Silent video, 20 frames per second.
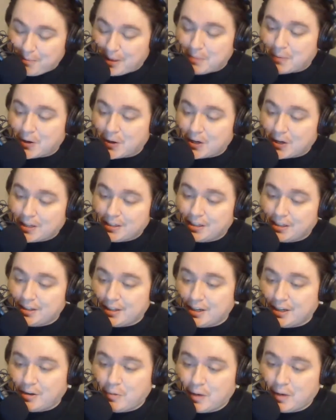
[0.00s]
been more clear
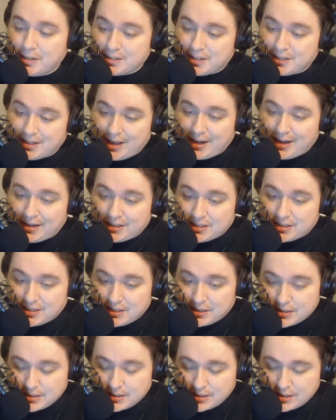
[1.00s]
than it was in that
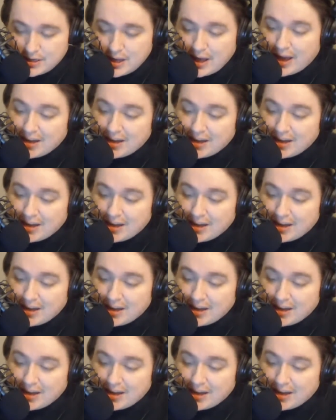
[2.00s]
instance.